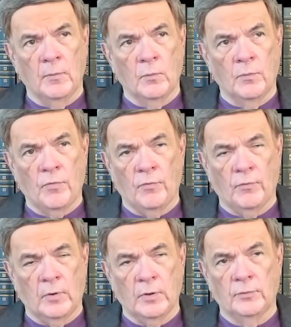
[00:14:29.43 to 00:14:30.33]
which is
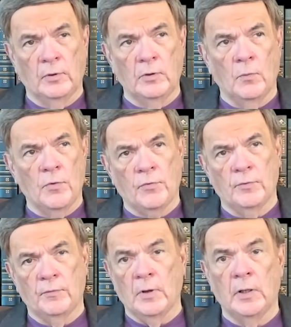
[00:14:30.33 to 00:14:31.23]
a continuation
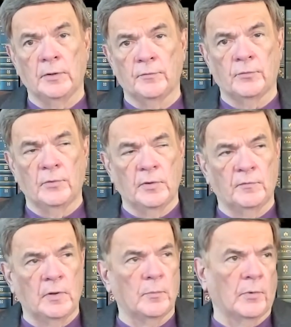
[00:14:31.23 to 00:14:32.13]
of the olive tree of
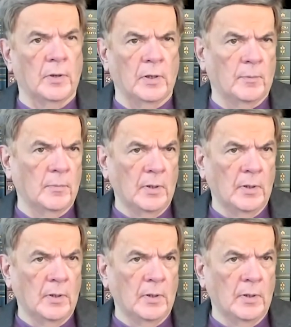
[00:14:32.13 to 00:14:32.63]
Abraham,